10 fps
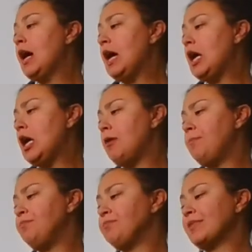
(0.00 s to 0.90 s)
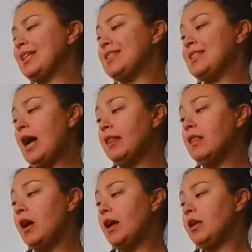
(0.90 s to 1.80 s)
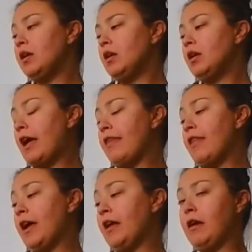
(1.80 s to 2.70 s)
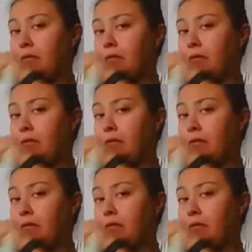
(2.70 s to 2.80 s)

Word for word: Um, it's nylon and then,